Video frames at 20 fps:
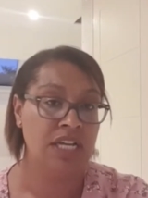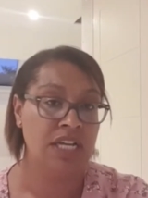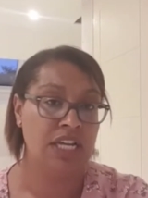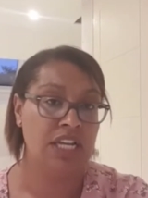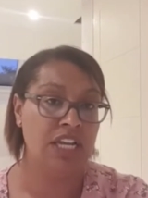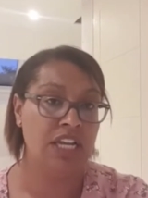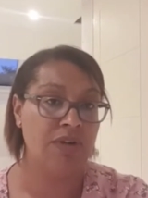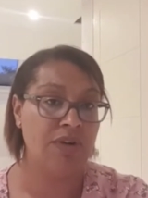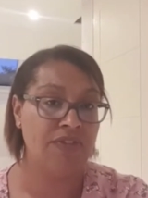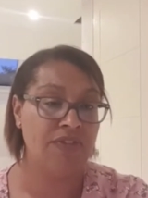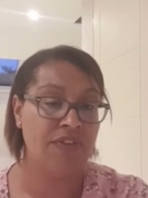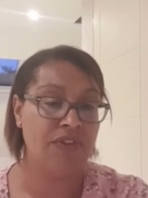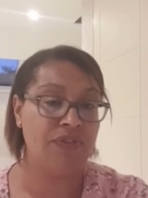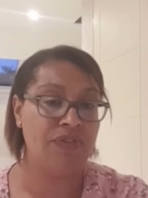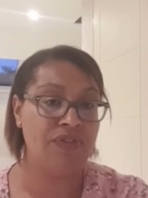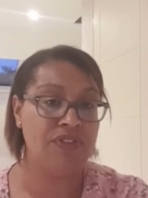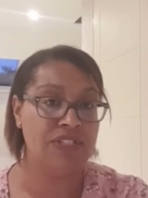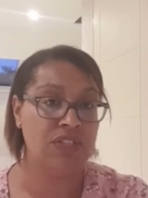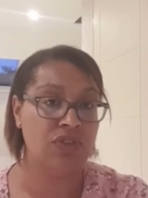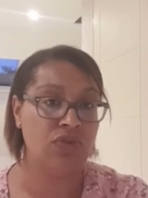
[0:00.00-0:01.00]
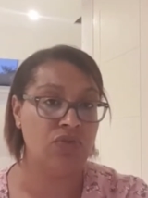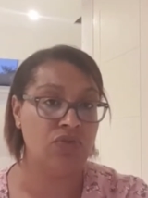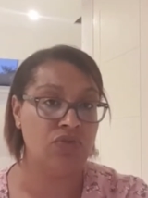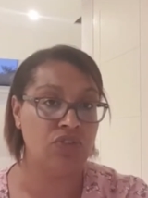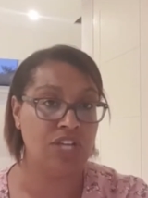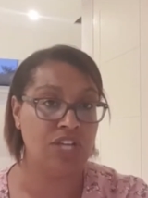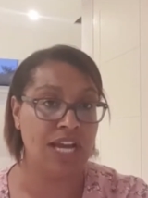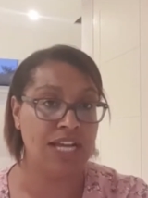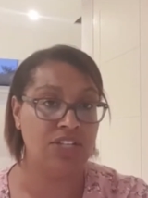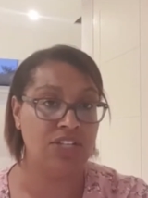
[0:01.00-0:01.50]
you know, other physical
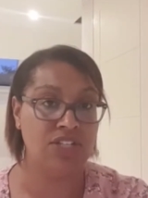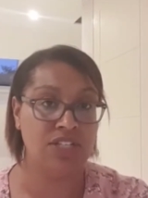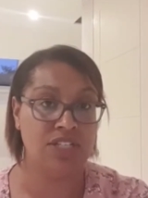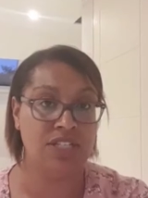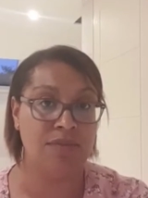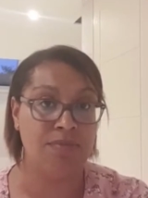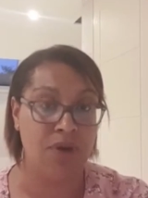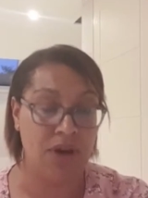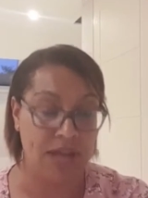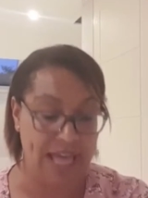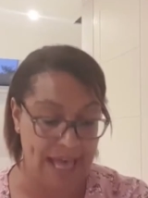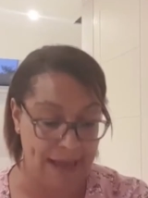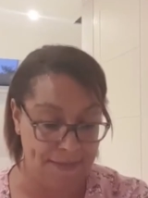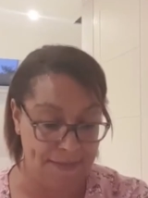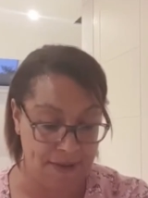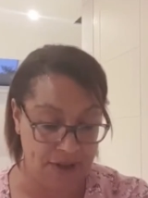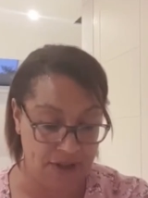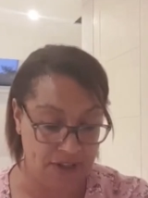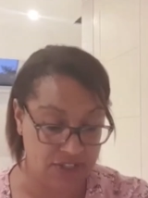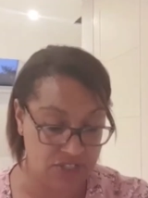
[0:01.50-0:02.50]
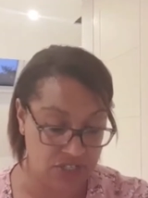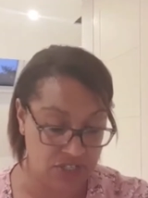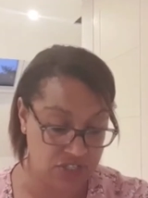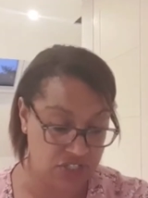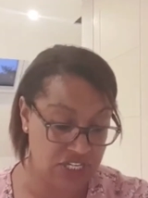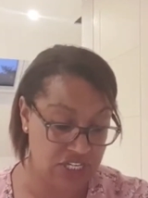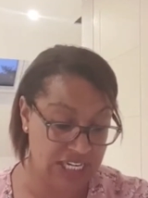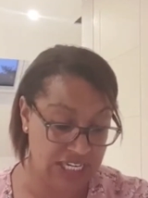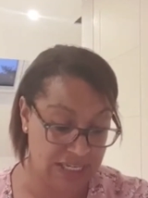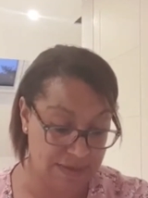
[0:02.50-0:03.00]
changes that might happen. So
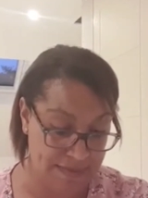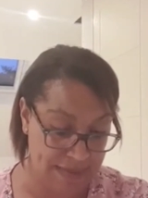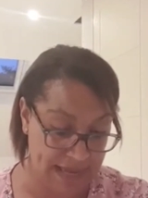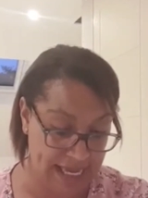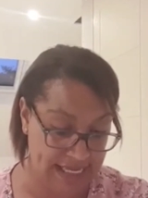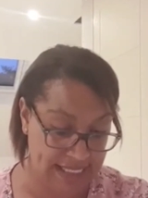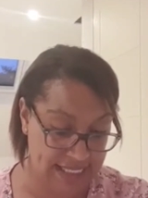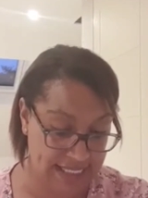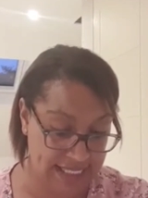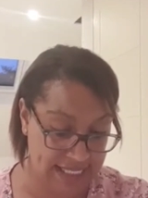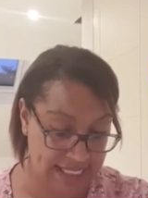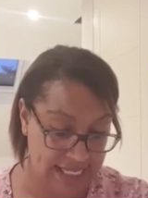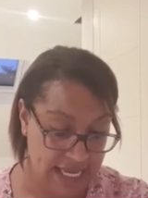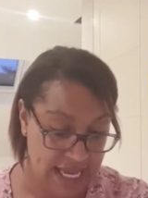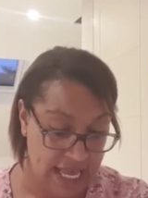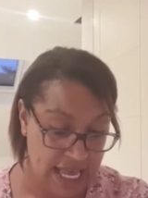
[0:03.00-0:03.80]
she had missed.